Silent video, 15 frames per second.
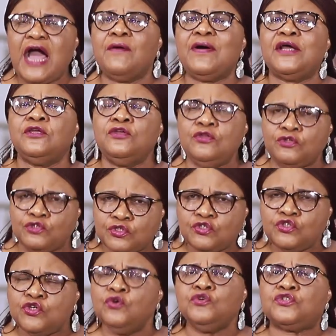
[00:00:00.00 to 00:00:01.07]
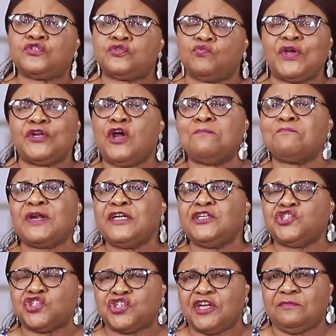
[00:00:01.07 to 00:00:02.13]
Our youths will not
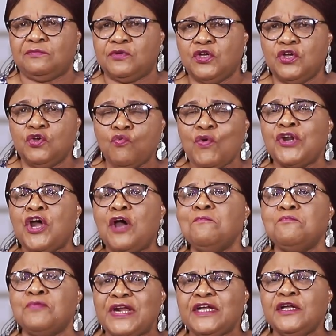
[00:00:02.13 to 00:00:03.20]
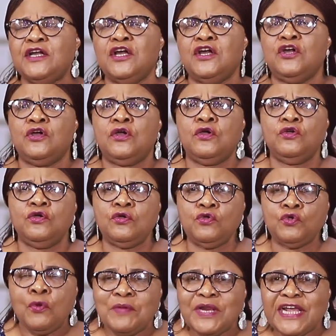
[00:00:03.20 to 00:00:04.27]
bring shame, will not
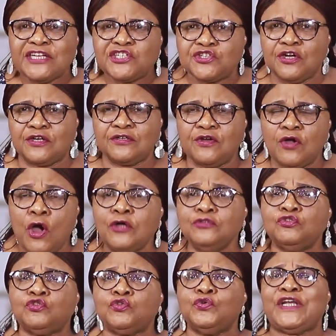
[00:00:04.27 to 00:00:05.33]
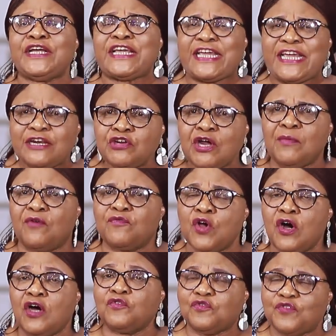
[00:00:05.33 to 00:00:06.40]
bring humiliation unto the kingdom of
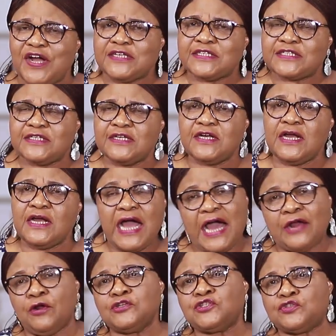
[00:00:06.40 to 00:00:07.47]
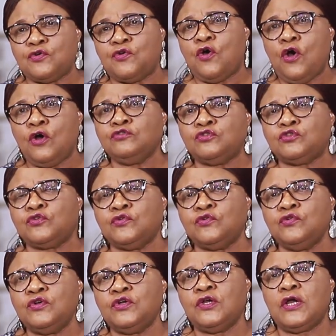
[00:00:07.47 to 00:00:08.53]
God first, and also
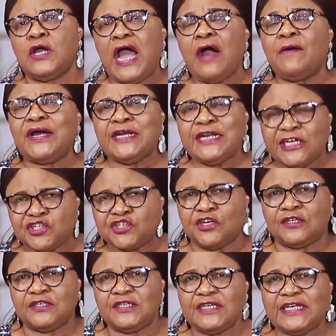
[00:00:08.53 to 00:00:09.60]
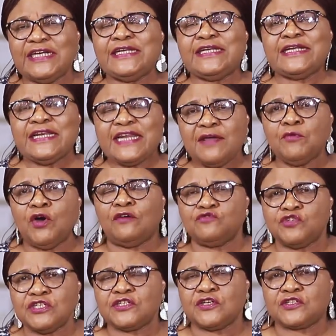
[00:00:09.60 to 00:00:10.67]
unto our nation in the name
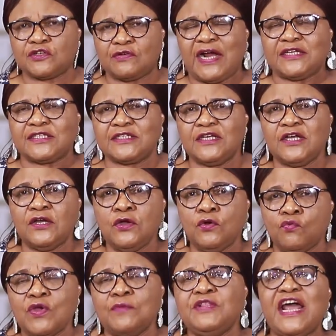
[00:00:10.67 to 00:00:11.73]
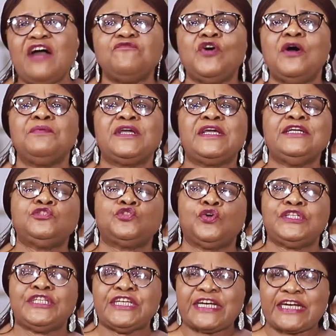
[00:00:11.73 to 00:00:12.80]
of Jesus Christ. We therefore begin
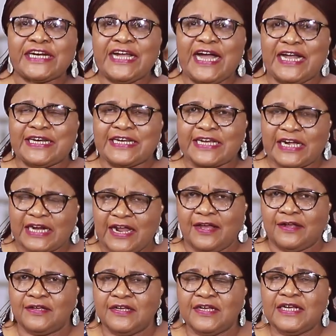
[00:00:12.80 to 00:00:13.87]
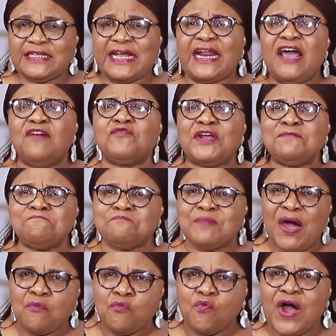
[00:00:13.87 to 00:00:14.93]
to decree and declare that every
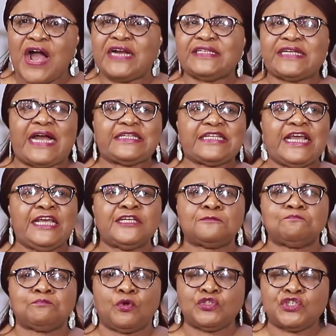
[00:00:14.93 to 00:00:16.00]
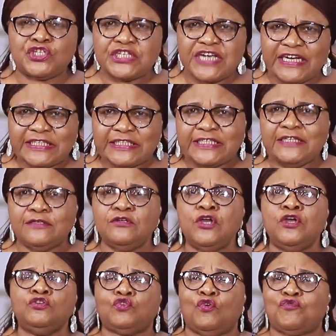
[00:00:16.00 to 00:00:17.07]
power that is projecting
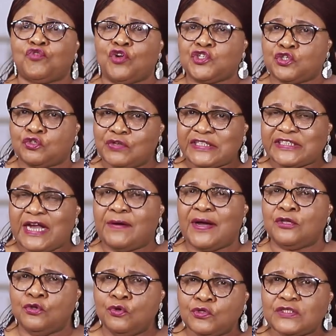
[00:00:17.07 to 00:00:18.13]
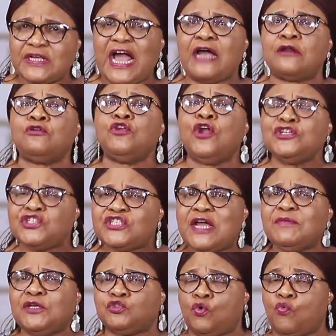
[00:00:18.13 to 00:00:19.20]
to frustrate our youths and launch
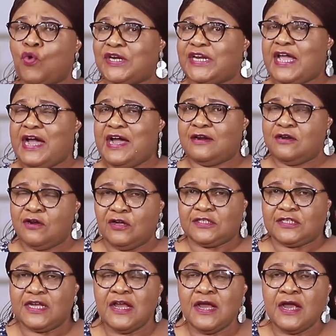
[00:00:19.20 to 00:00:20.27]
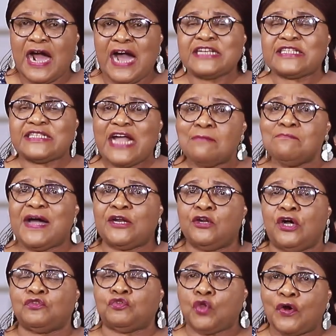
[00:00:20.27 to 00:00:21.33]
them into what they are not, I stand by
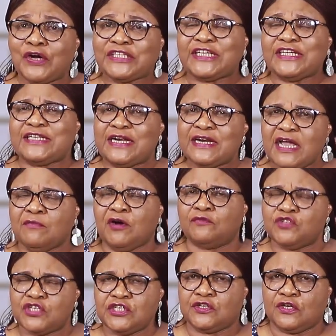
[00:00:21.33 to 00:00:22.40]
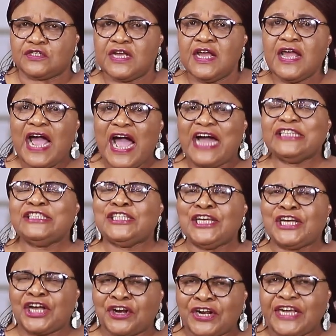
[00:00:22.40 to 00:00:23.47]
the authority in the name of Jesus and
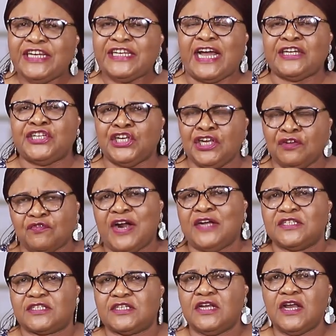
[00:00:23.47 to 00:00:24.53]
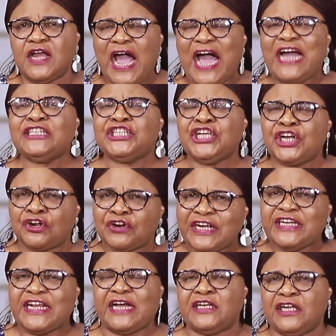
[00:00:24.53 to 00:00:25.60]
decree their deliverance. I
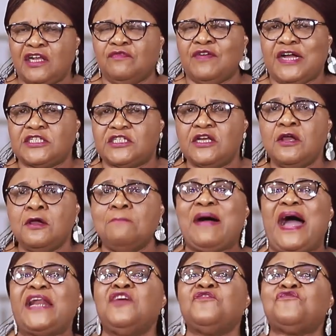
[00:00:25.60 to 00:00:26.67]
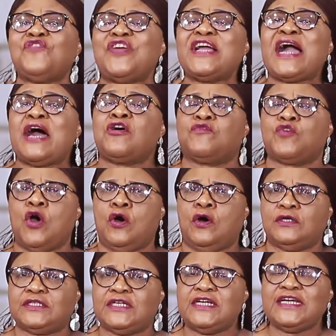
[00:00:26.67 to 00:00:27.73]
decree their deliverance by the finger of
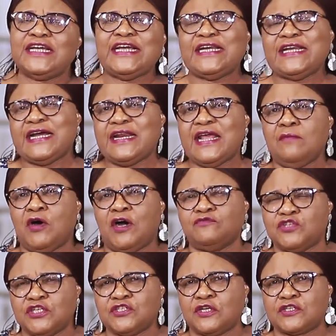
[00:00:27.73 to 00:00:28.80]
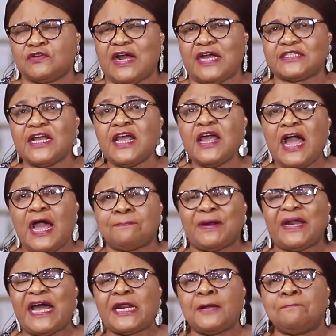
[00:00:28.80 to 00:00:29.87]
God in the name of Jesus Christ. I
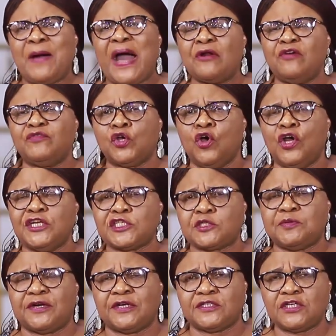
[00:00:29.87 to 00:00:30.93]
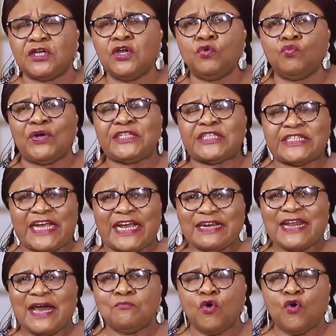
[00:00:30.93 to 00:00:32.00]
pray that the power of the Holy Spirit will
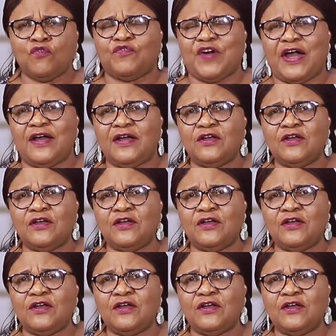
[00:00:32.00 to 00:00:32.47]
take them over.